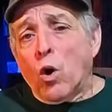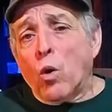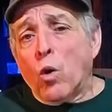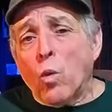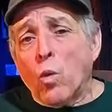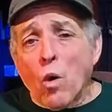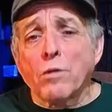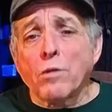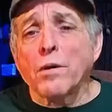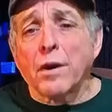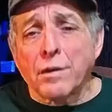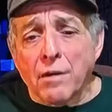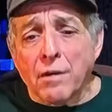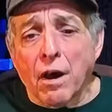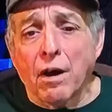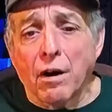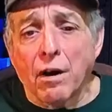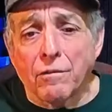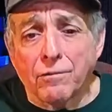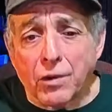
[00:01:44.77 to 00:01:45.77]
Warren
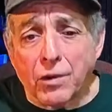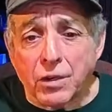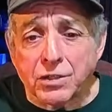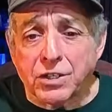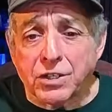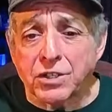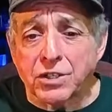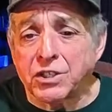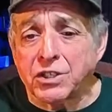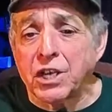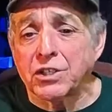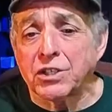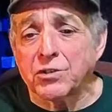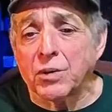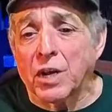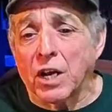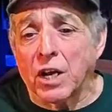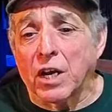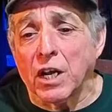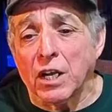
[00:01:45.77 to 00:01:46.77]
uh, versus
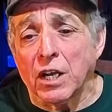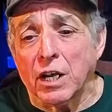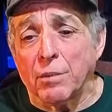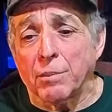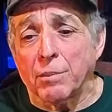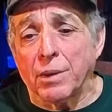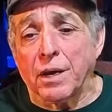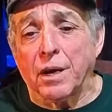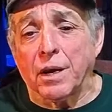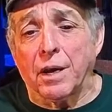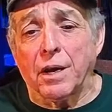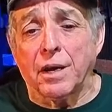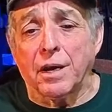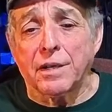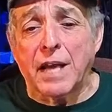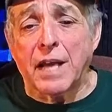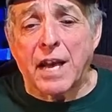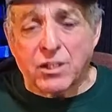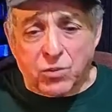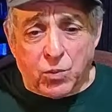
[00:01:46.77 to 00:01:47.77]
District of Columbia,
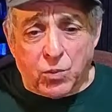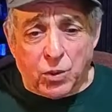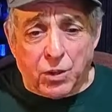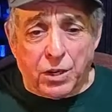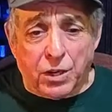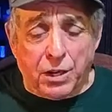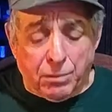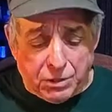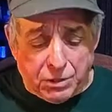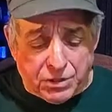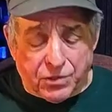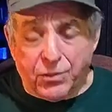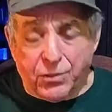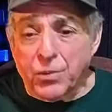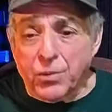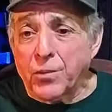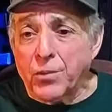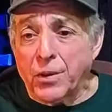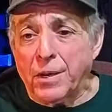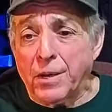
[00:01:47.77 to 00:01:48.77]
and that's where it was
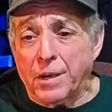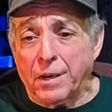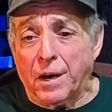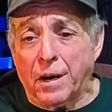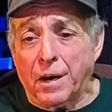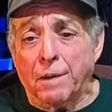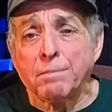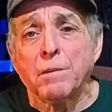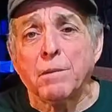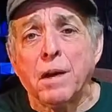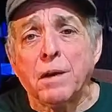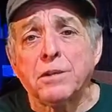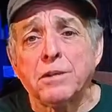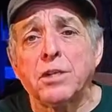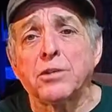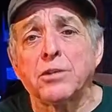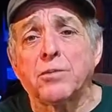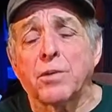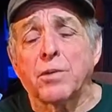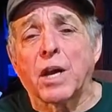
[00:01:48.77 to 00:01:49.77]
through the uh,
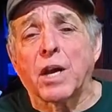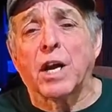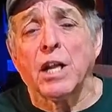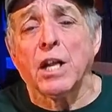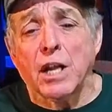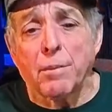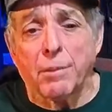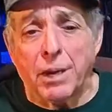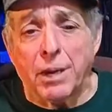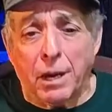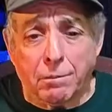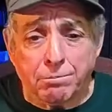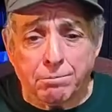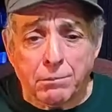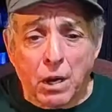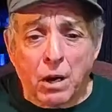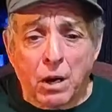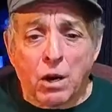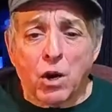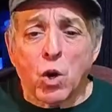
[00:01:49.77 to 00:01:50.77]
District of Columbia
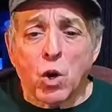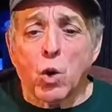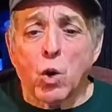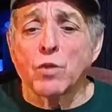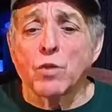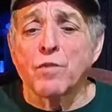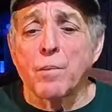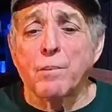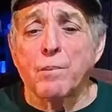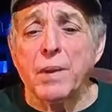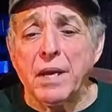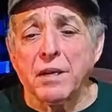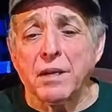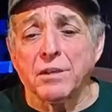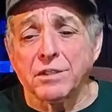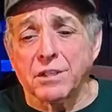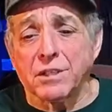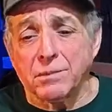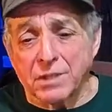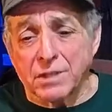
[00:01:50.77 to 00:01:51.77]
Court of
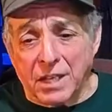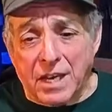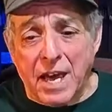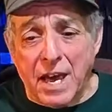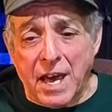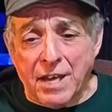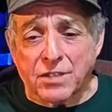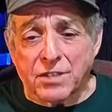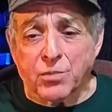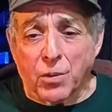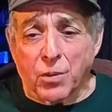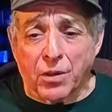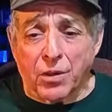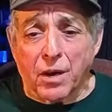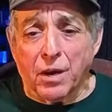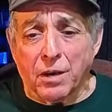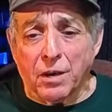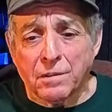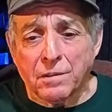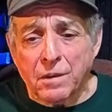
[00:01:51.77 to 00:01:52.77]
Appeals. It was a case where
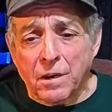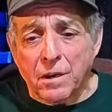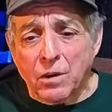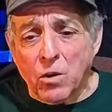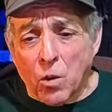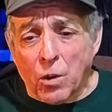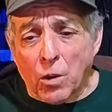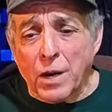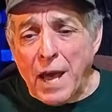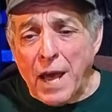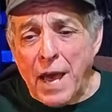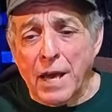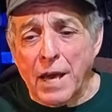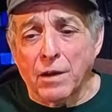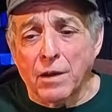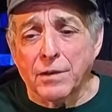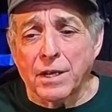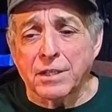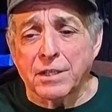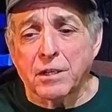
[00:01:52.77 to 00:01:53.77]
the court
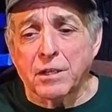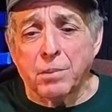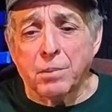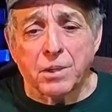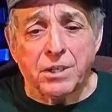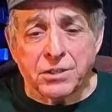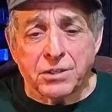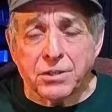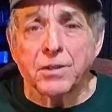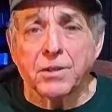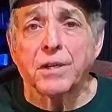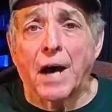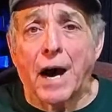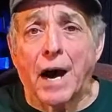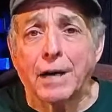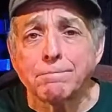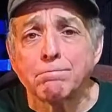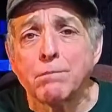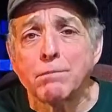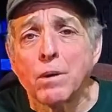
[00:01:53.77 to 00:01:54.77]
held that the police do
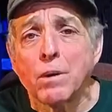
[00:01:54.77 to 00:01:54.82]
not